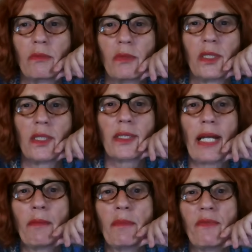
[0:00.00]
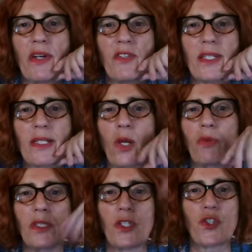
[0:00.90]
It is coming very
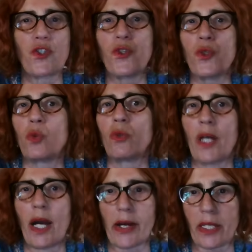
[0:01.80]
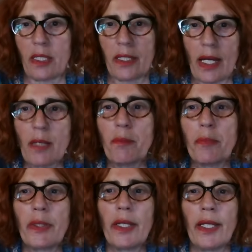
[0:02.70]
slowly, this new archetype,